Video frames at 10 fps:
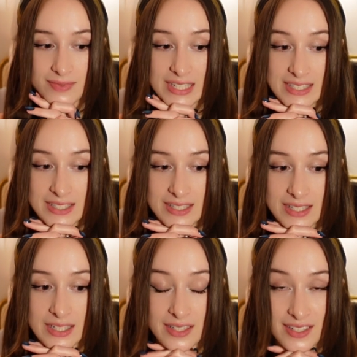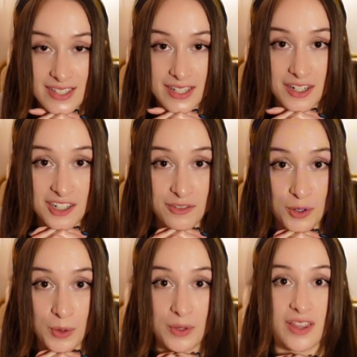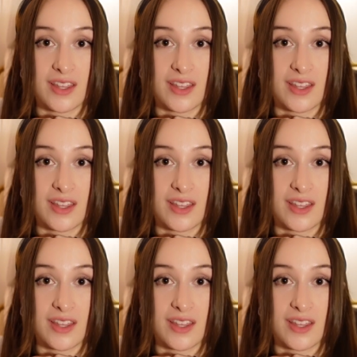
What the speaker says: This is a year of growth